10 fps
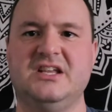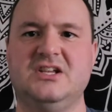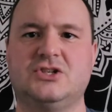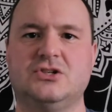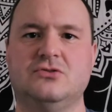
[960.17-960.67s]
they
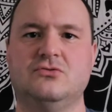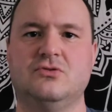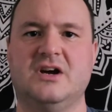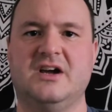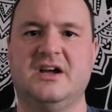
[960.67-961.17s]
need
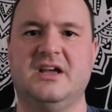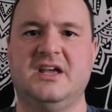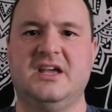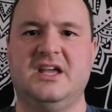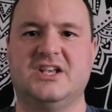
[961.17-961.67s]
to
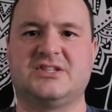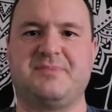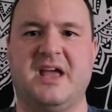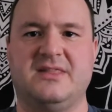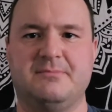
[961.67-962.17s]

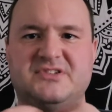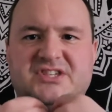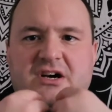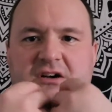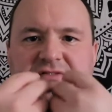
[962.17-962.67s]
expand
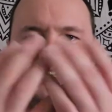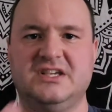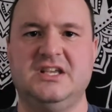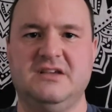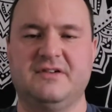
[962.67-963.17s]

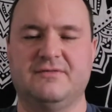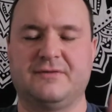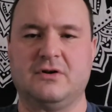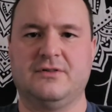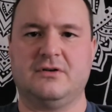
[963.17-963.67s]
themselves even
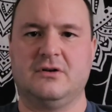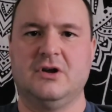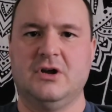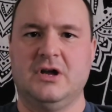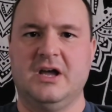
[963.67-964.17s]

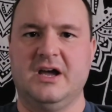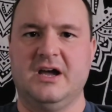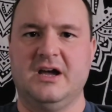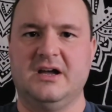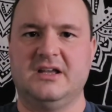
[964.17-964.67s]
further,
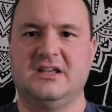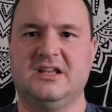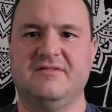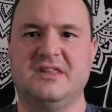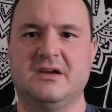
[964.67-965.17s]

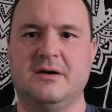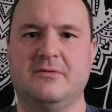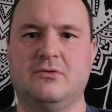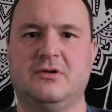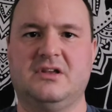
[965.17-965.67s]
giving
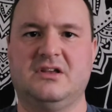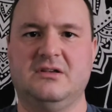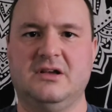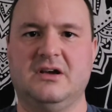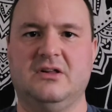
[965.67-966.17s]
a,
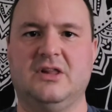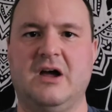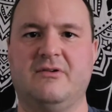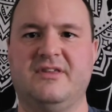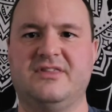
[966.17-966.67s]

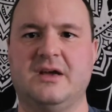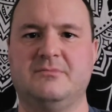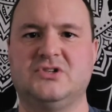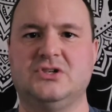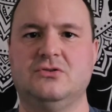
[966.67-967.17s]
allowing
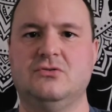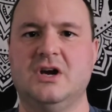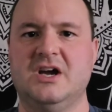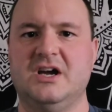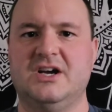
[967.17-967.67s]
them
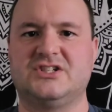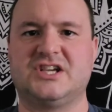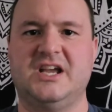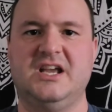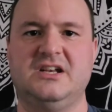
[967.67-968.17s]
to
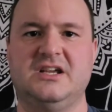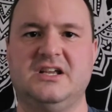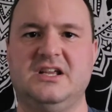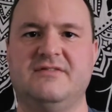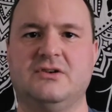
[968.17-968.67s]

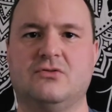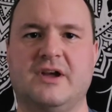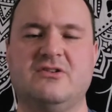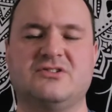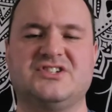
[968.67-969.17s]
attain even
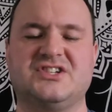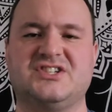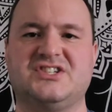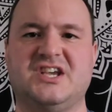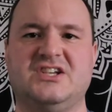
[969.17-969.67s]
greater
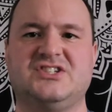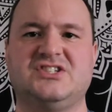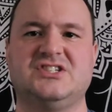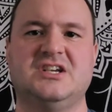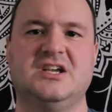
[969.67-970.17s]

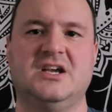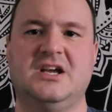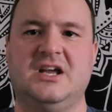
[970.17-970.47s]
success